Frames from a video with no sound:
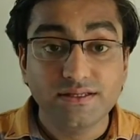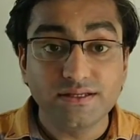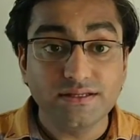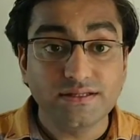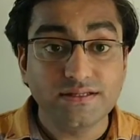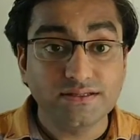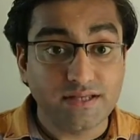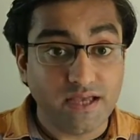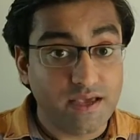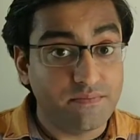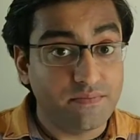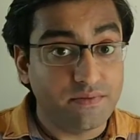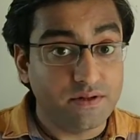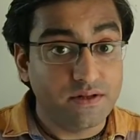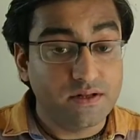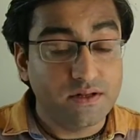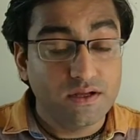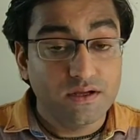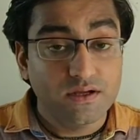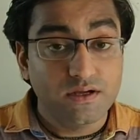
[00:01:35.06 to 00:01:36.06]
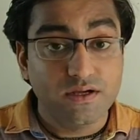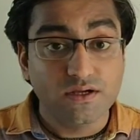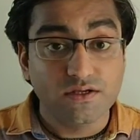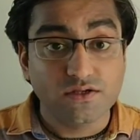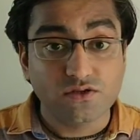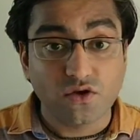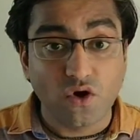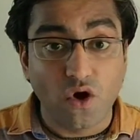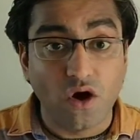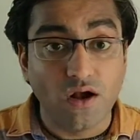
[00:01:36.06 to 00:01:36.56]
This table
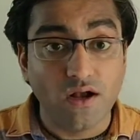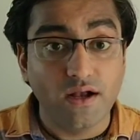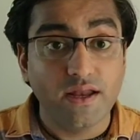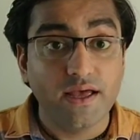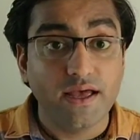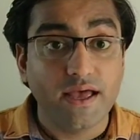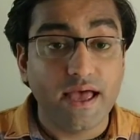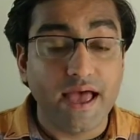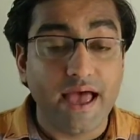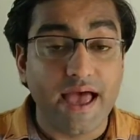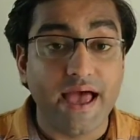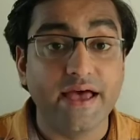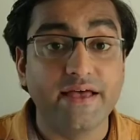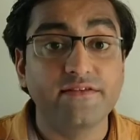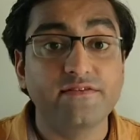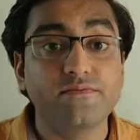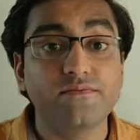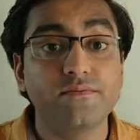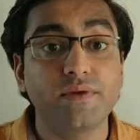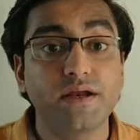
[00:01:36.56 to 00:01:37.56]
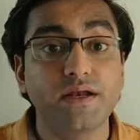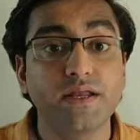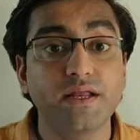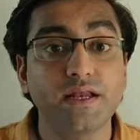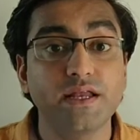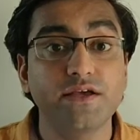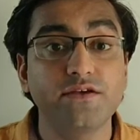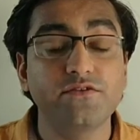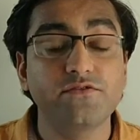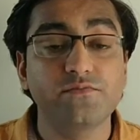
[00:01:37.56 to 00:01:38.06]
is called as
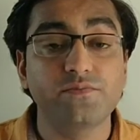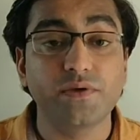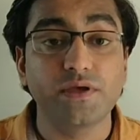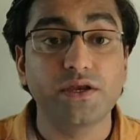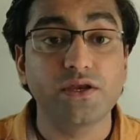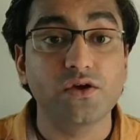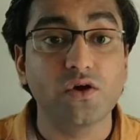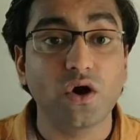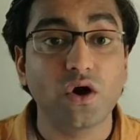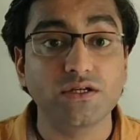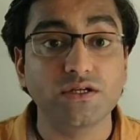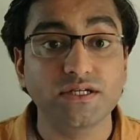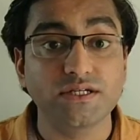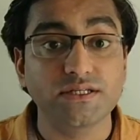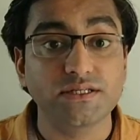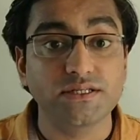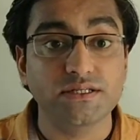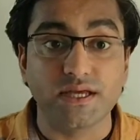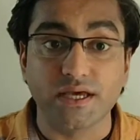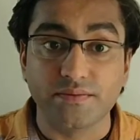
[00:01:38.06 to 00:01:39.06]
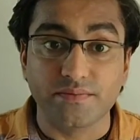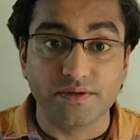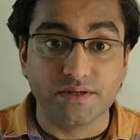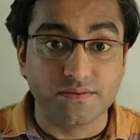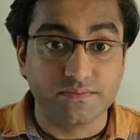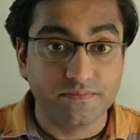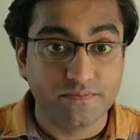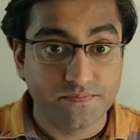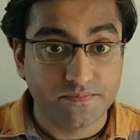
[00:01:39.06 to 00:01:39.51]
Mendeleev's periodic table.